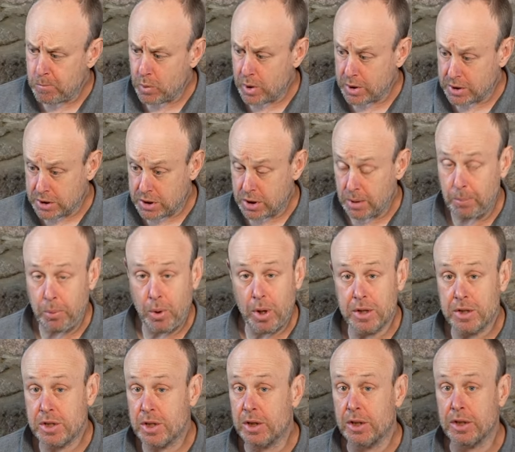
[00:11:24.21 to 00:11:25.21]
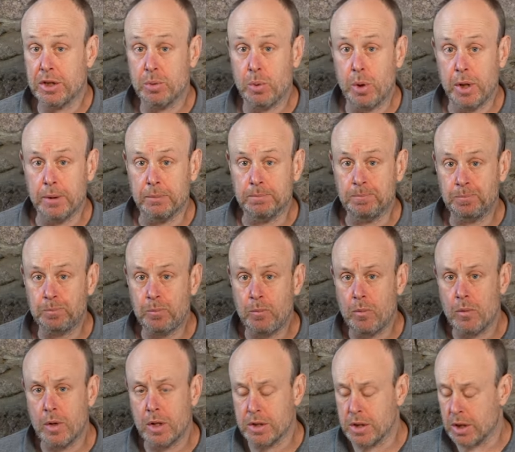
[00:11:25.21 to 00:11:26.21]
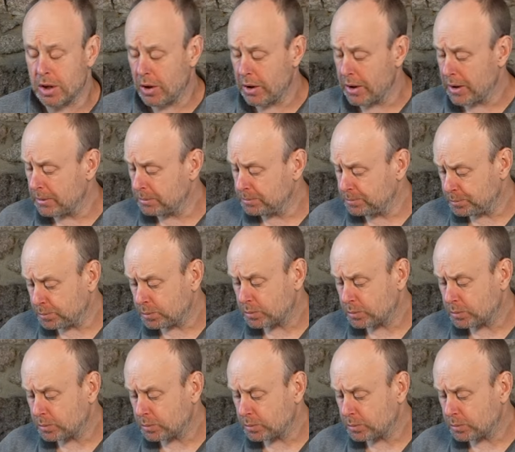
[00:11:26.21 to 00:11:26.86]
it's surprisingly sweet. There's a lot of